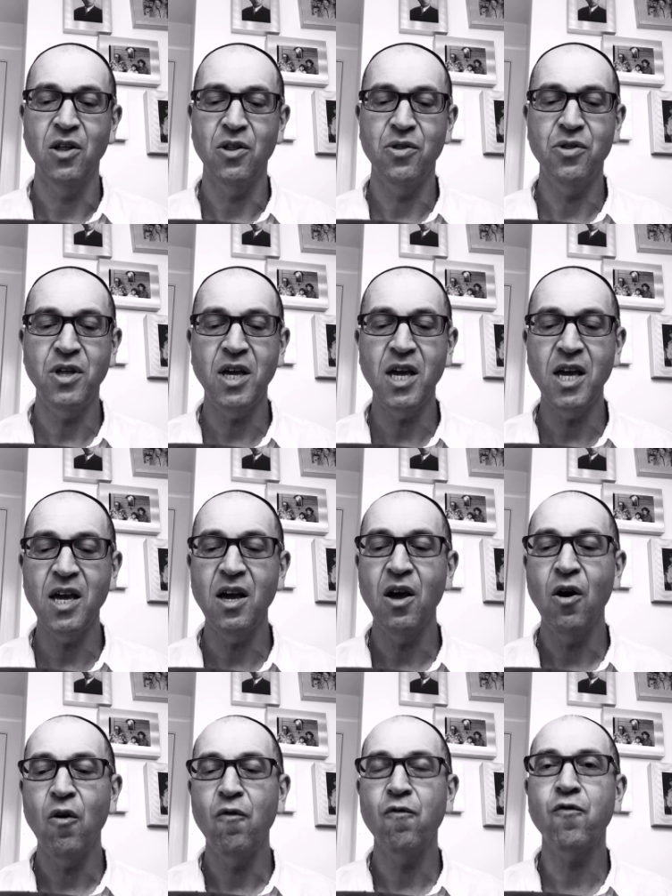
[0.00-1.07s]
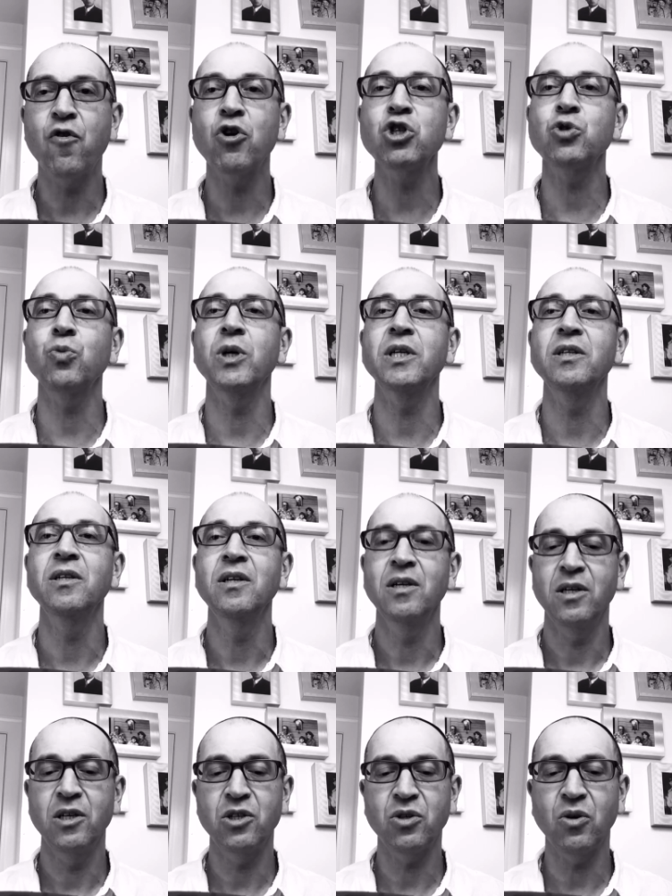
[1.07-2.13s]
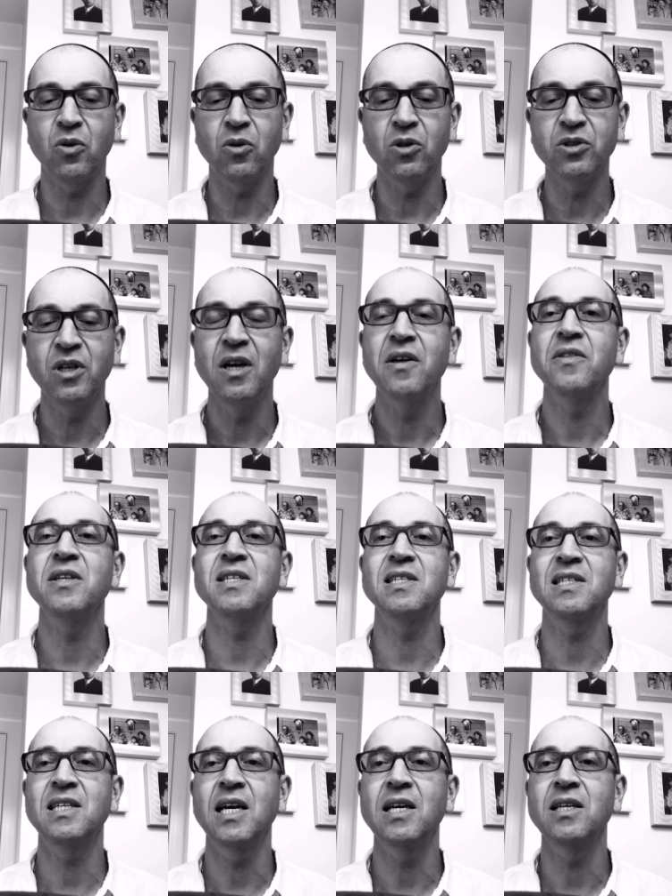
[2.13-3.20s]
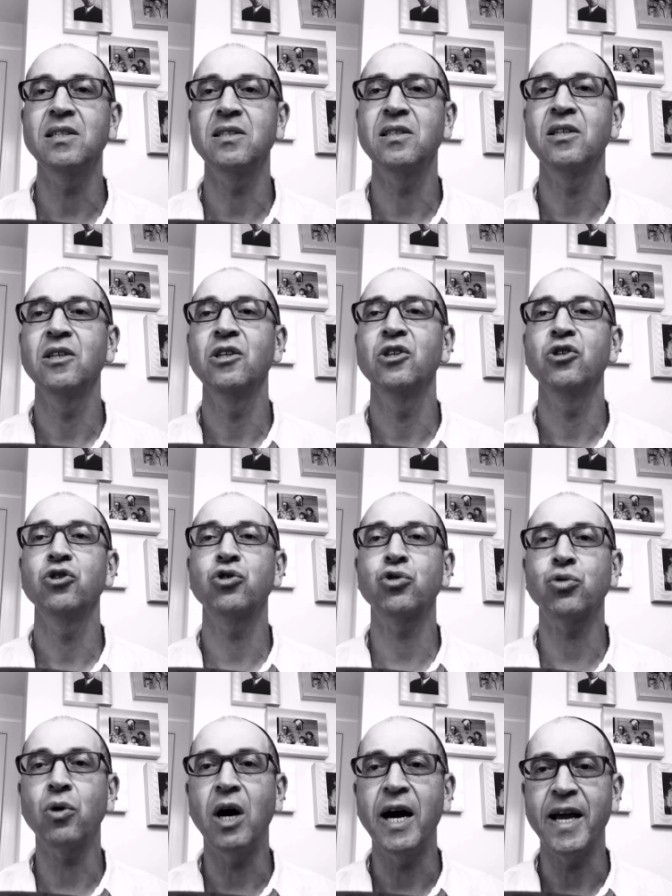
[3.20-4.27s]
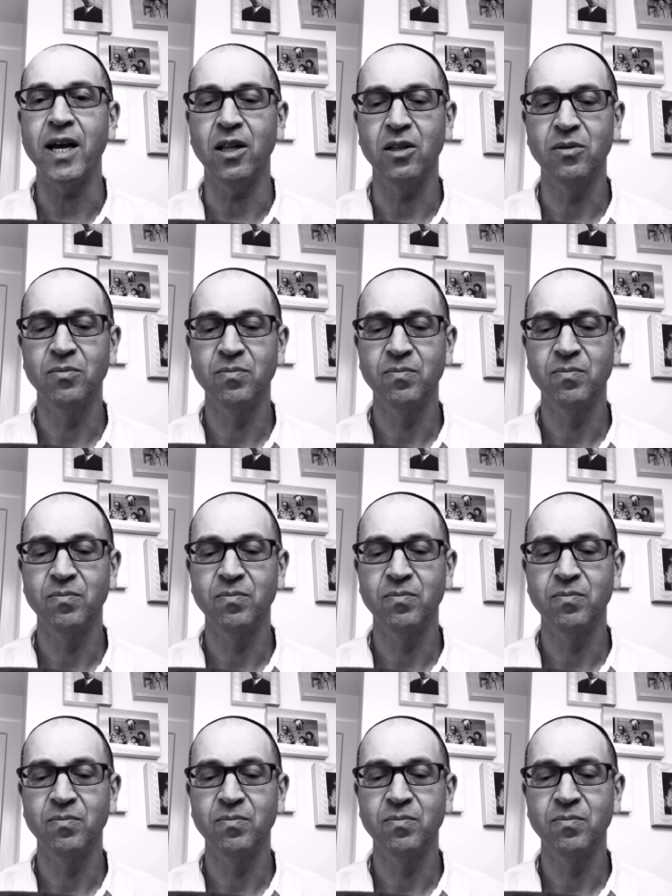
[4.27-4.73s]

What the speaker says: The first one is called The Senate Trial.